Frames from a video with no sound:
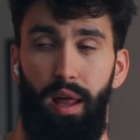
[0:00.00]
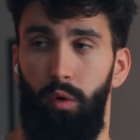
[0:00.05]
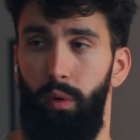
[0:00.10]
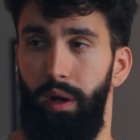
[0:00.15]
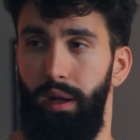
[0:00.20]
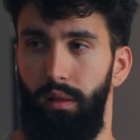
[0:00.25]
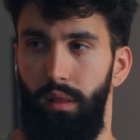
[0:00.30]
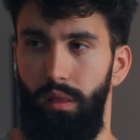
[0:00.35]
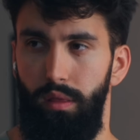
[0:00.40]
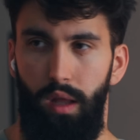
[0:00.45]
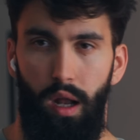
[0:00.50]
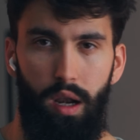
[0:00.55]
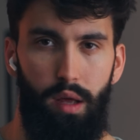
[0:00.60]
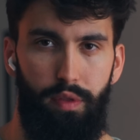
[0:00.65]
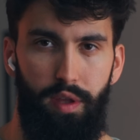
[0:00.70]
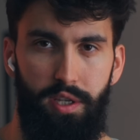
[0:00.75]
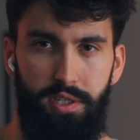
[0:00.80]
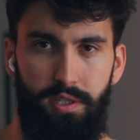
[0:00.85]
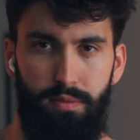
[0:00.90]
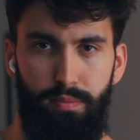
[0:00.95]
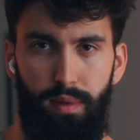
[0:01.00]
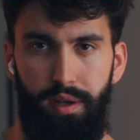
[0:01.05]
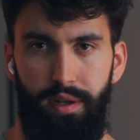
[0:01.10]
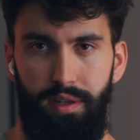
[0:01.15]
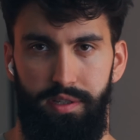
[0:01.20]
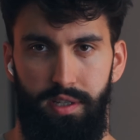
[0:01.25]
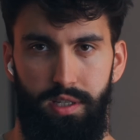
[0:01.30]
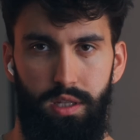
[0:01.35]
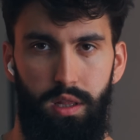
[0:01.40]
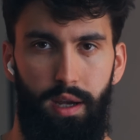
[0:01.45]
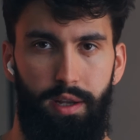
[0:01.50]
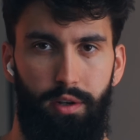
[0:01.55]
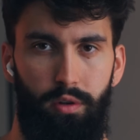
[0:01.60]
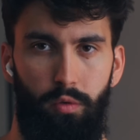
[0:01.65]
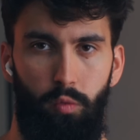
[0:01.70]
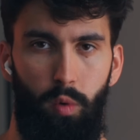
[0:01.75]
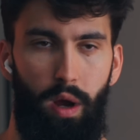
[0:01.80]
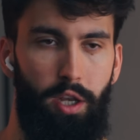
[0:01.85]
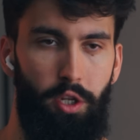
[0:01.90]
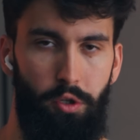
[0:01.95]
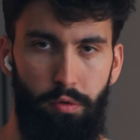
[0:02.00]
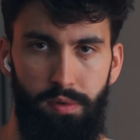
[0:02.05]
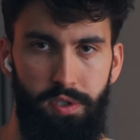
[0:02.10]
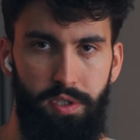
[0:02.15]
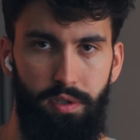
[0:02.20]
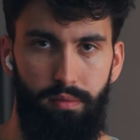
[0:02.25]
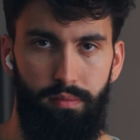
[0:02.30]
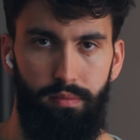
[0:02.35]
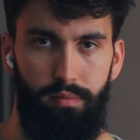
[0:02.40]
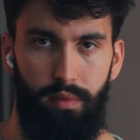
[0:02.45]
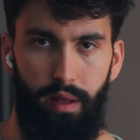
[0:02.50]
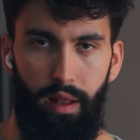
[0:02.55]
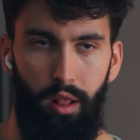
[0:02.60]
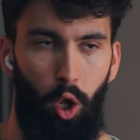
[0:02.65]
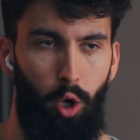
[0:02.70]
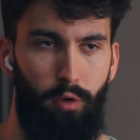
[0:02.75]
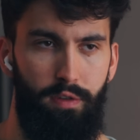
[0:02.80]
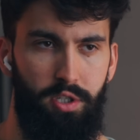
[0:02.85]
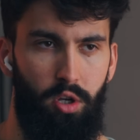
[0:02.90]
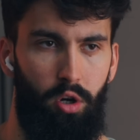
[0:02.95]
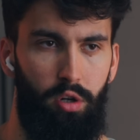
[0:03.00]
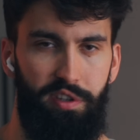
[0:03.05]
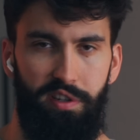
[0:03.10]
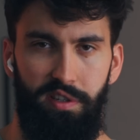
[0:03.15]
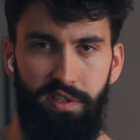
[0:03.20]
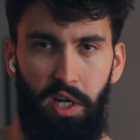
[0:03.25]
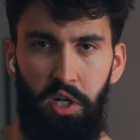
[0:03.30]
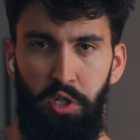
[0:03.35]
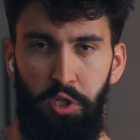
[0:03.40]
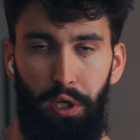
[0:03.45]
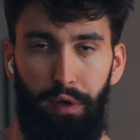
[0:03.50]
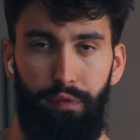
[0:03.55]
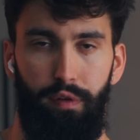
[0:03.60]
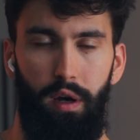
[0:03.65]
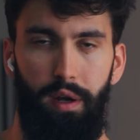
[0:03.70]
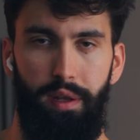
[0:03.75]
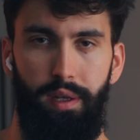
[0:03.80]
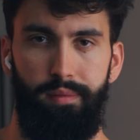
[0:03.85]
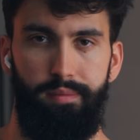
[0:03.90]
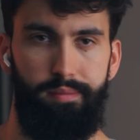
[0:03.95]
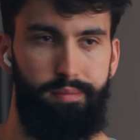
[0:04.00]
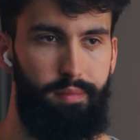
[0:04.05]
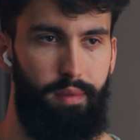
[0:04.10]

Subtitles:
by the way, none of this is meant as a slight on Ryan Humiston. A lot of his content is actually fine.